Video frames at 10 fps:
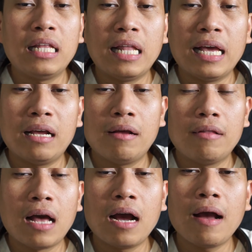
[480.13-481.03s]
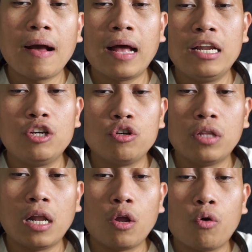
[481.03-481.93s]
tinik ng
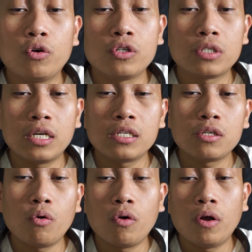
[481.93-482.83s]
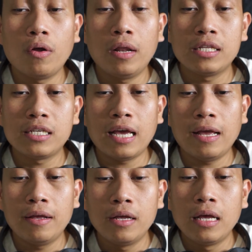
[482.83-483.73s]
additional courses, or let's
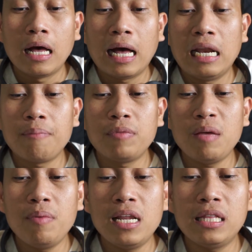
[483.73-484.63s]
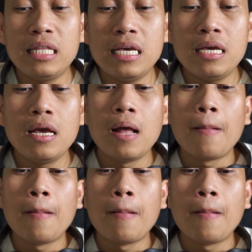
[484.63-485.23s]
say adaptability,